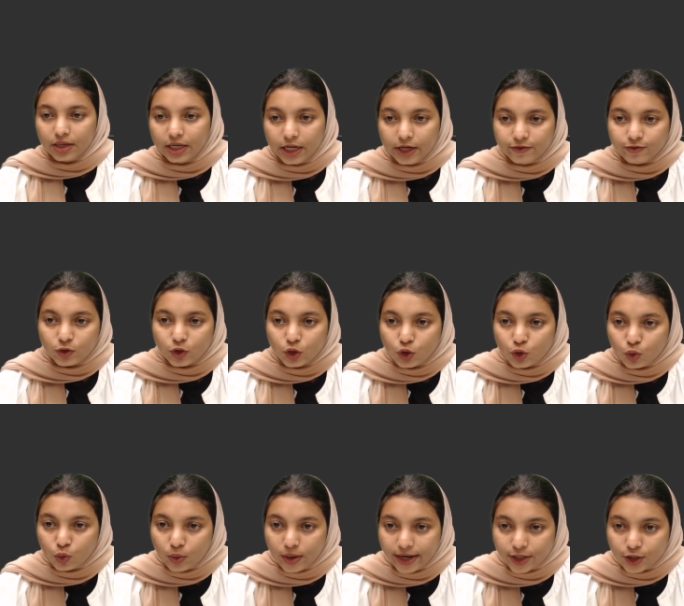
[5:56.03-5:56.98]
gives
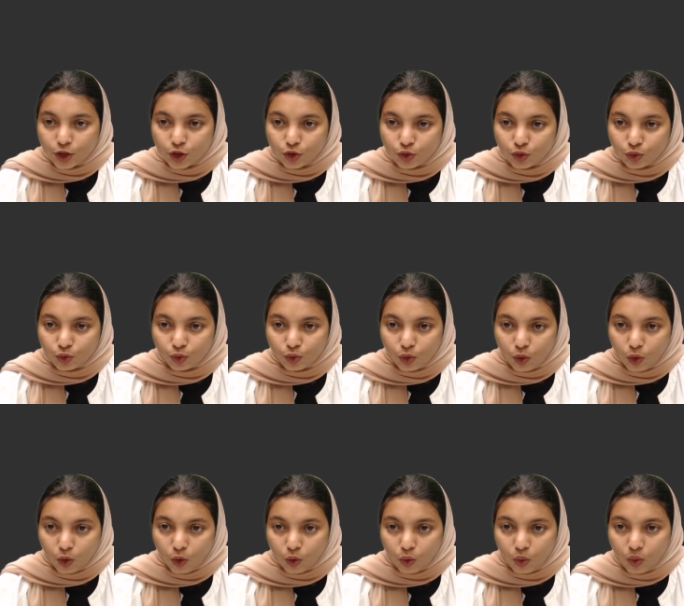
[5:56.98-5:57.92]

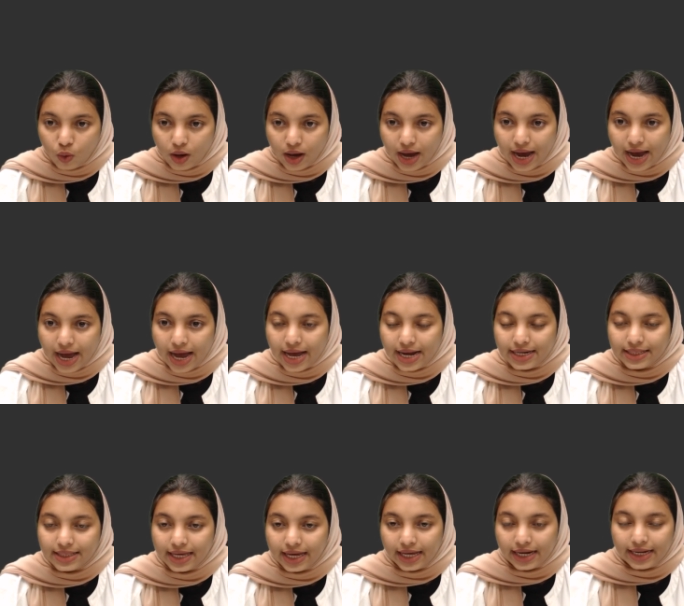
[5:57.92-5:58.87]
2H2O
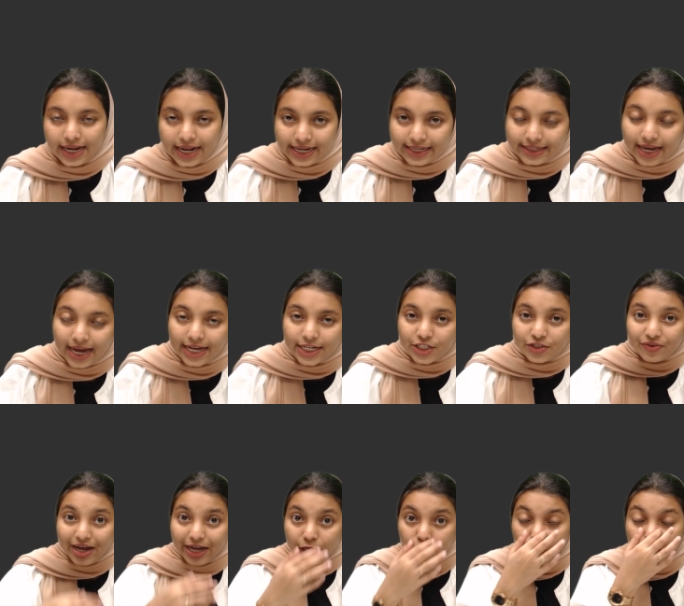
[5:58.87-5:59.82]
and their delta H
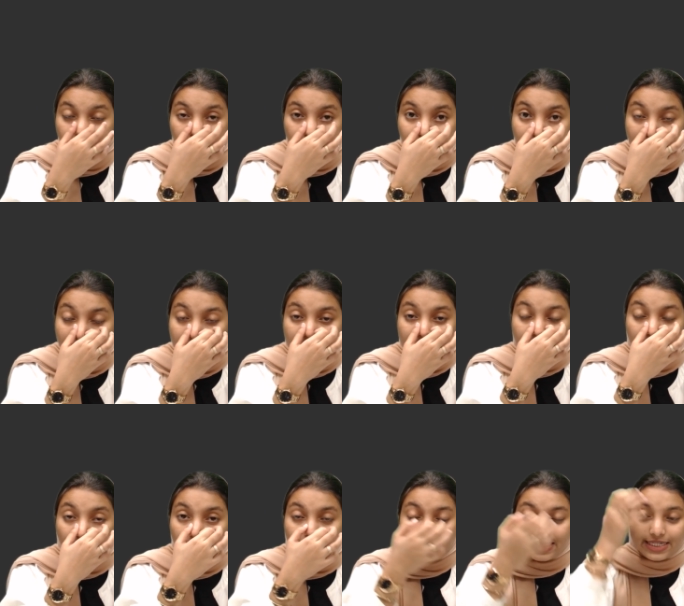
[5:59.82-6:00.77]
value will be
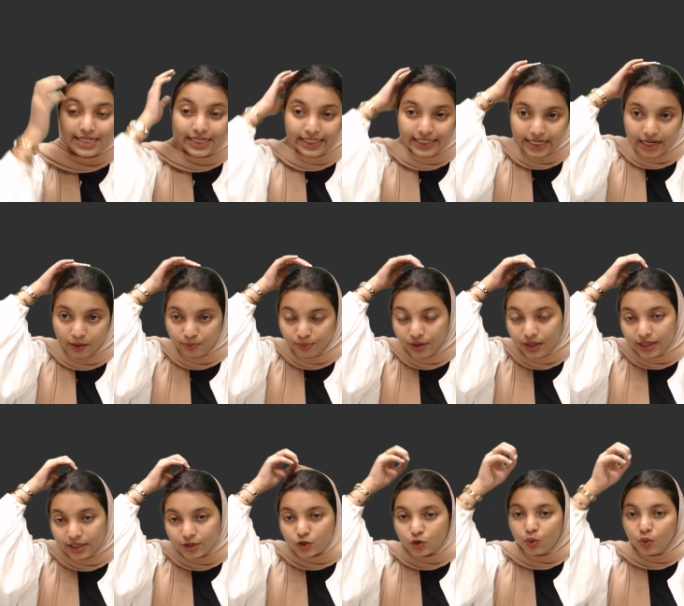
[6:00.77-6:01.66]
getting doubled.